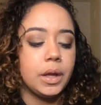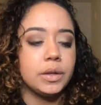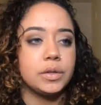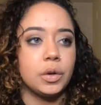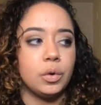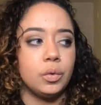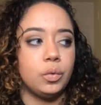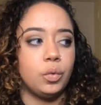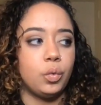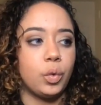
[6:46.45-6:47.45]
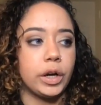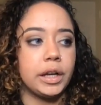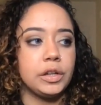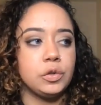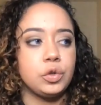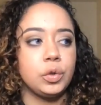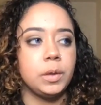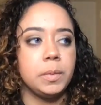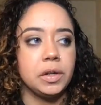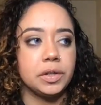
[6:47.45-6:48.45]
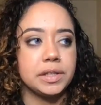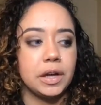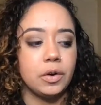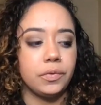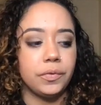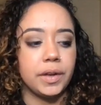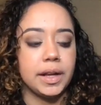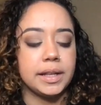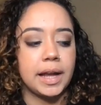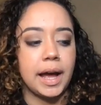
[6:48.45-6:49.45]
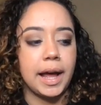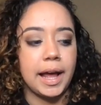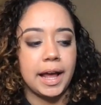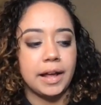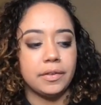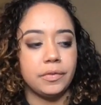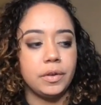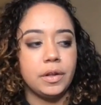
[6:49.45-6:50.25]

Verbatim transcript: So where can you truly be yourself and not have